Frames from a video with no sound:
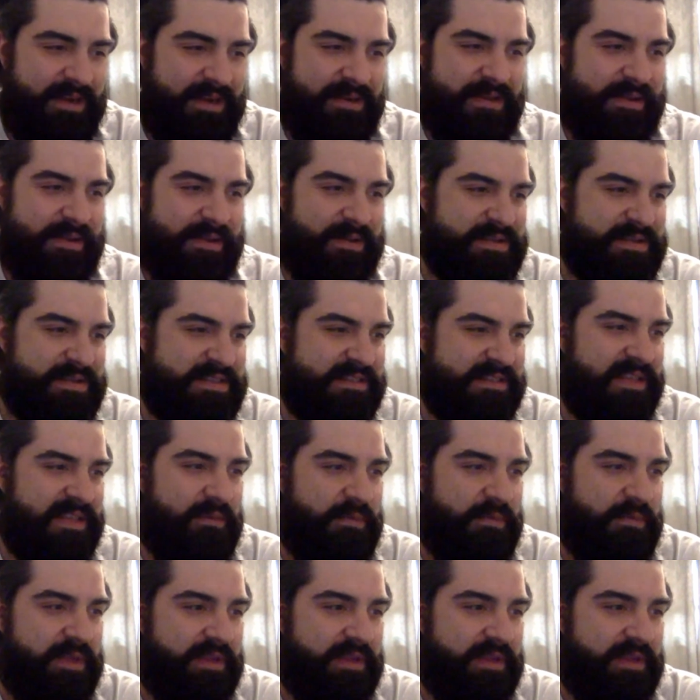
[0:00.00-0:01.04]
I don't know. It's just
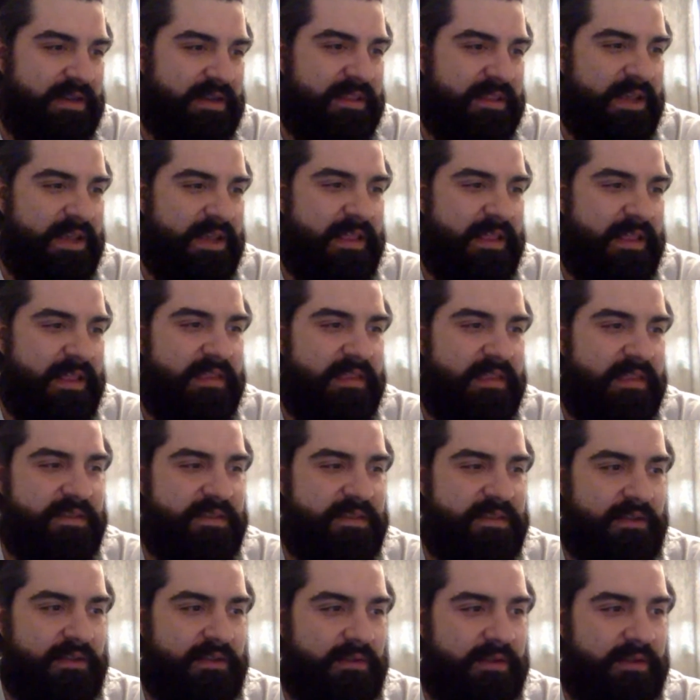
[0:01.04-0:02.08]
kind of weird. I
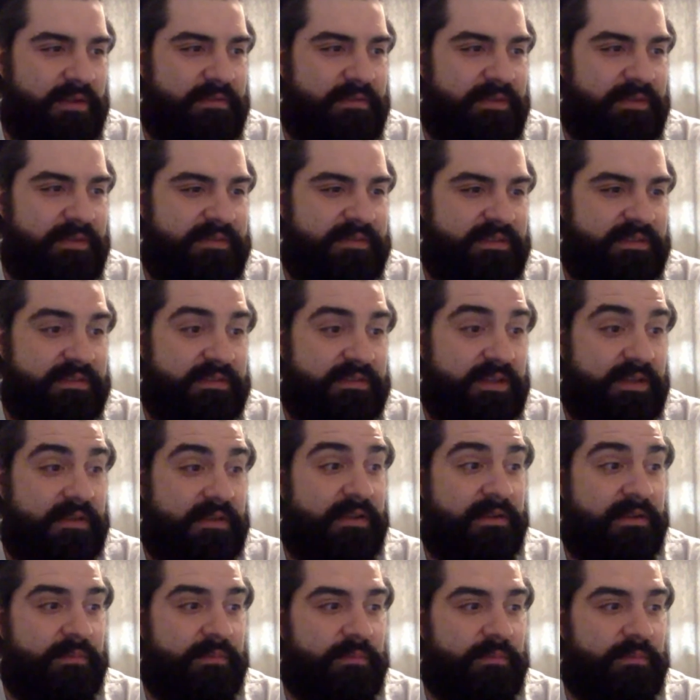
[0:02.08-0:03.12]
do think a lot of it's just
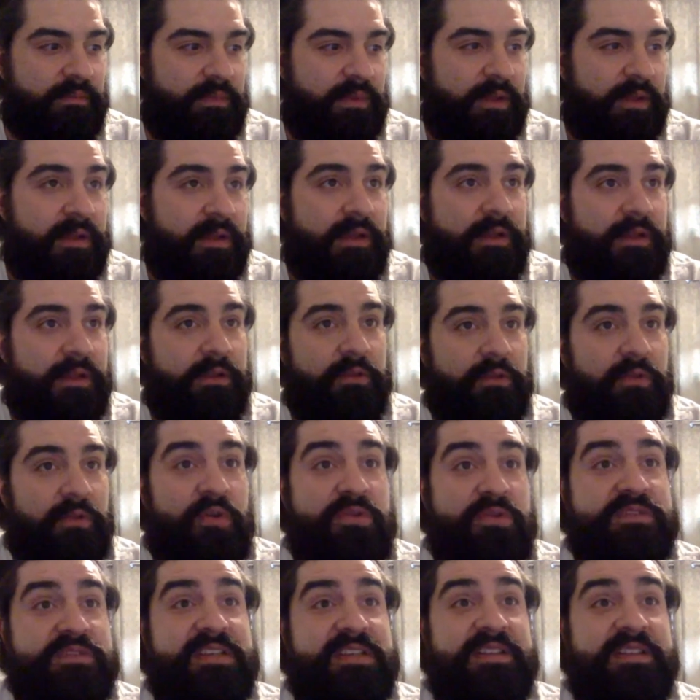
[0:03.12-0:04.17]
kind of like
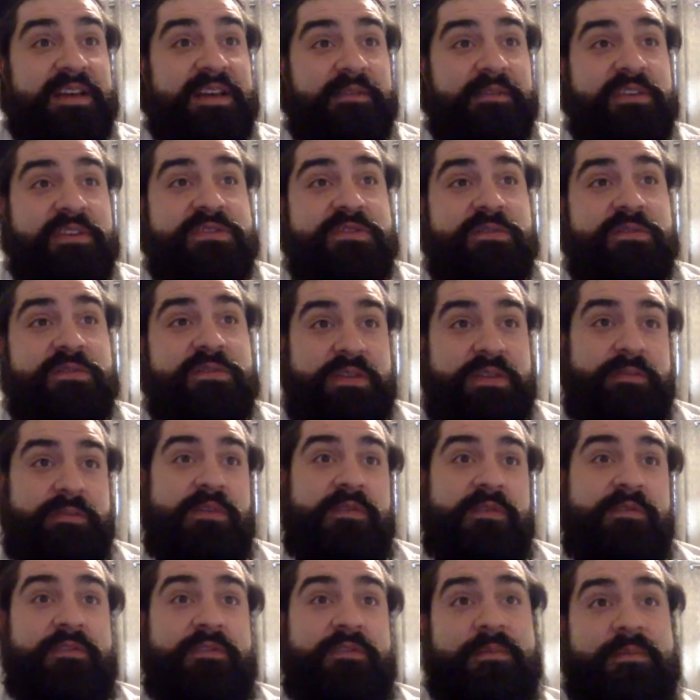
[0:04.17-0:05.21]
losing that visual
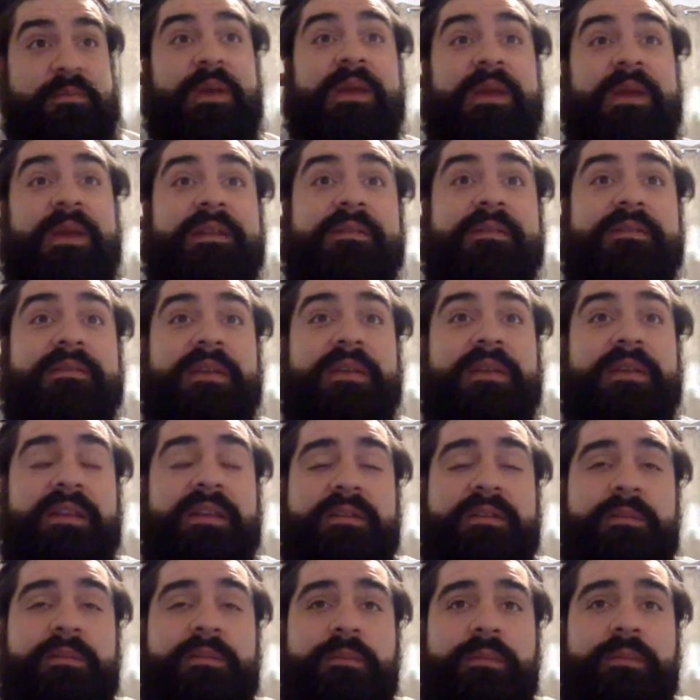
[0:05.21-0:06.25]
input for me is, I
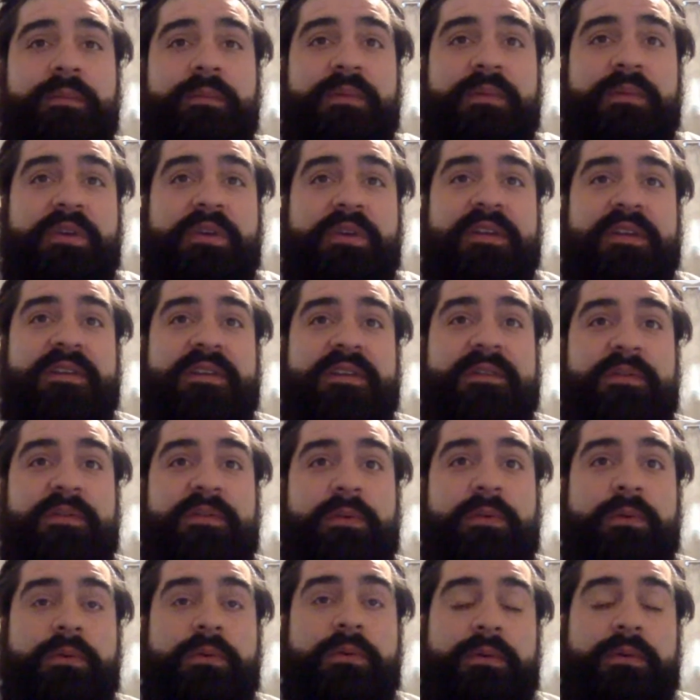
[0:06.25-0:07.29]
think, been pretty
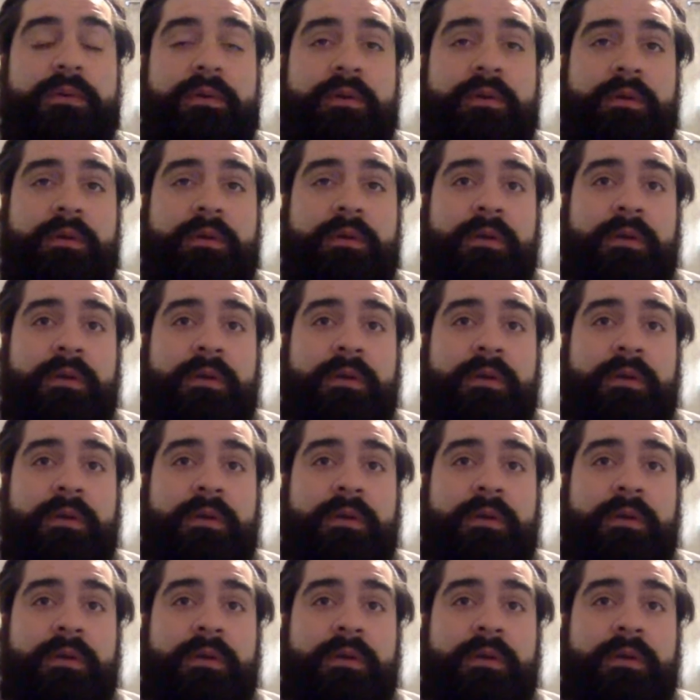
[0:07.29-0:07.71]
difficult.